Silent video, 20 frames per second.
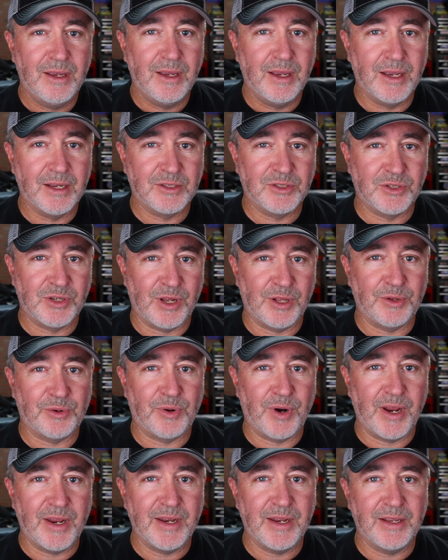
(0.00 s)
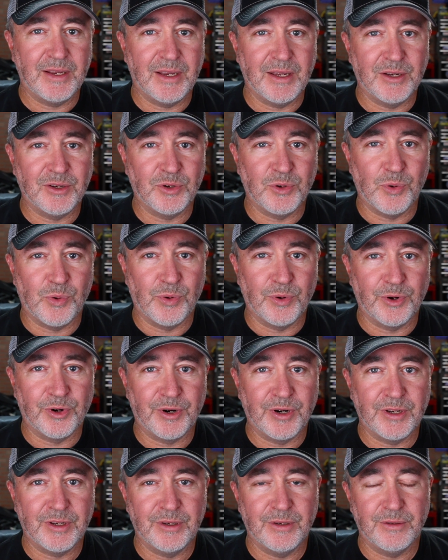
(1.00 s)
accelerating, and
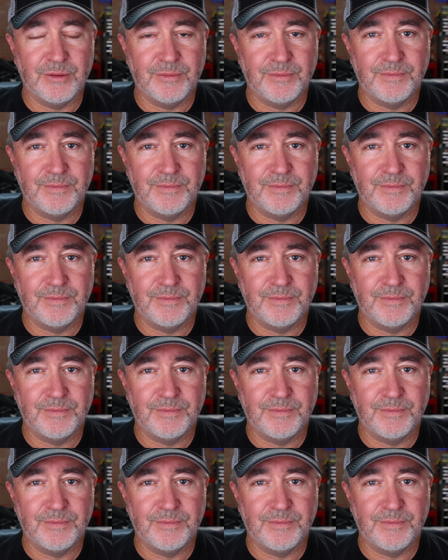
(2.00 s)
cornering.